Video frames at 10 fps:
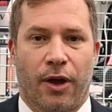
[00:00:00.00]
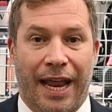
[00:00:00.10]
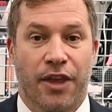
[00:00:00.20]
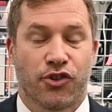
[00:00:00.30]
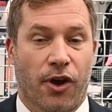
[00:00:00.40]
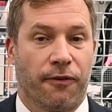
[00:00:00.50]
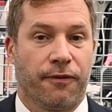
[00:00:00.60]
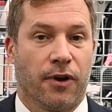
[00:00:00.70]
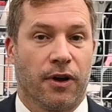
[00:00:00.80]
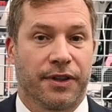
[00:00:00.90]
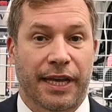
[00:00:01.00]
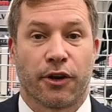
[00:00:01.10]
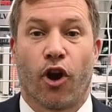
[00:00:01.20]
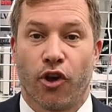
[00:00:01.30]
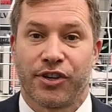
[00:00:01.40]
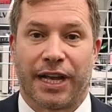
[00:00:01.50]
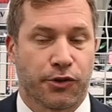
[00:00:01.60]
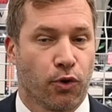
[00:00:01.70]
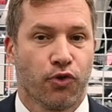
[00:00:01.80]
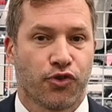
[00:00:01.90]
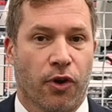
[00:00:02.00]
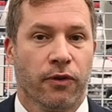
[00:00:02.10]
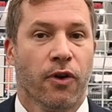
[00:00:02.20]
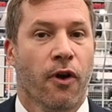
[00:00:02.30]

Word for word: range of uh, technological solutions